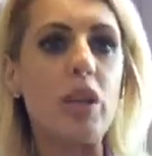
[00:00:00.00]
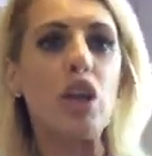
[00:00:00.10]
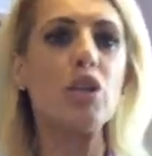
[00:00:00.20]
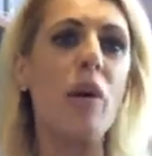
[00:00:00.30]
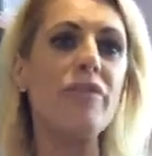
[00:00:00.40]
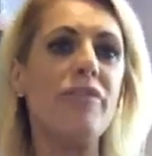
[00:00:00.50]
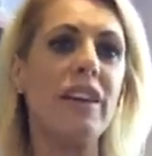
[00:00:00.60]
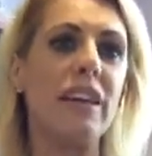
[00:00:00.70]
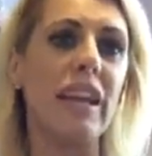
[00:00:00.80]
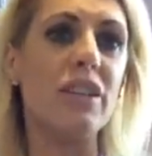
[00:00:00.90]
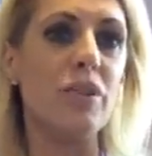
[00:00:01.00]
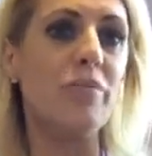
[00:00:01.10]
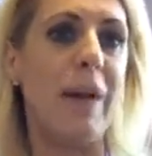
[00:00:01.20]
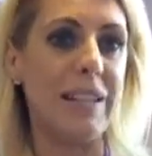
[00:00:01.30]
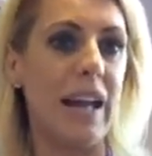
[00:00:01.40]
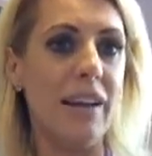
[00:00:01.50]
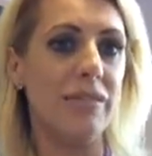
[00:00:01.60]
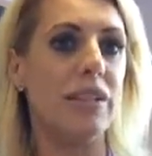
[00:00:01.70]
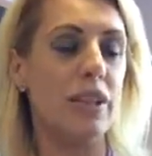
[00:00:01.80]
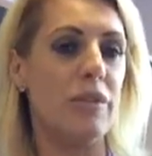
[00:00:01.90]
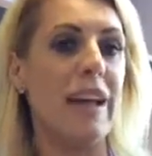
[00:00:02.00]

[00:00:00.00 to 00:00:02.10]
You often feel like you're doing better. You